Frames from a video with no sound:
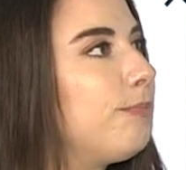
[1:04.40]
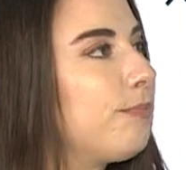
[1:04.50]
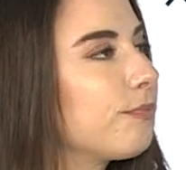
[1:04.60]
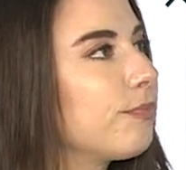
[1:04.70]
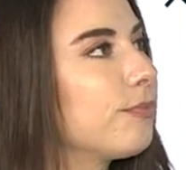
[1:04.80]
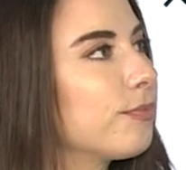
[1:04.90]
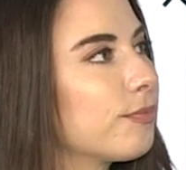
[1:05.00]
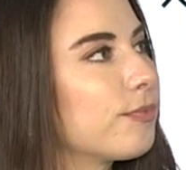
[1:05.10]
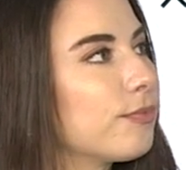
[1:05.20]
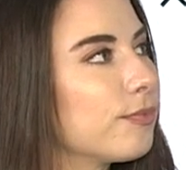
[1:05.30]

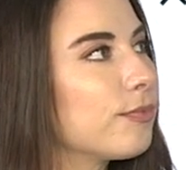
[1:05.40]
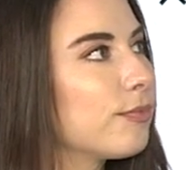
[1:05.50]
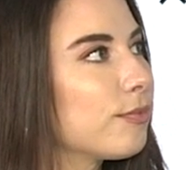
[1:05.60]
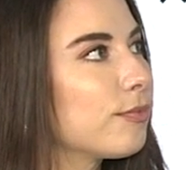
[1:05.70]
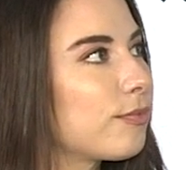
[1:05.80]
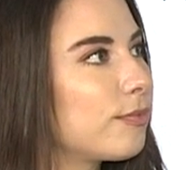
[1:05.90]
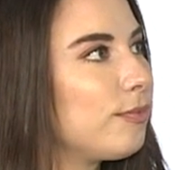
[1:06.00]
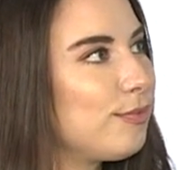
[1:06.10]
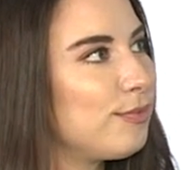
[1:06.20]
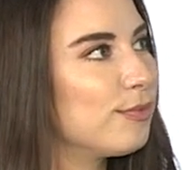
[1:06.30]

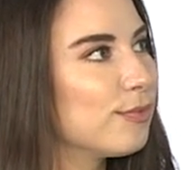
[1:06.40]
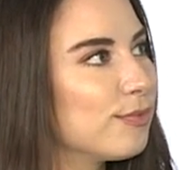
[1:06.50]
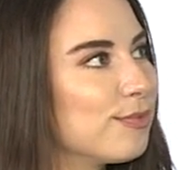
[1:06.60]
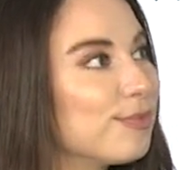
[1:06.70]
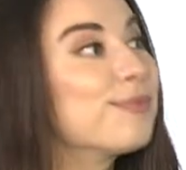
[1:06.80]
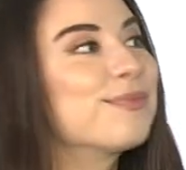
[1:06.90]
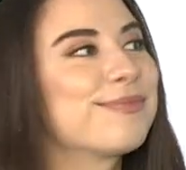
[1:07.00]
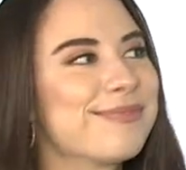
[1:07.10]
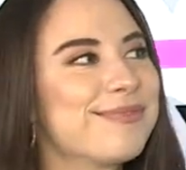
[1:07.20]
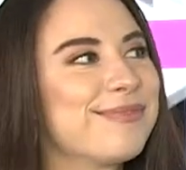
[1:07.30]

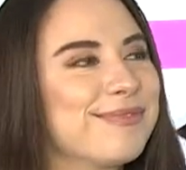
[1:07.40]
(silent)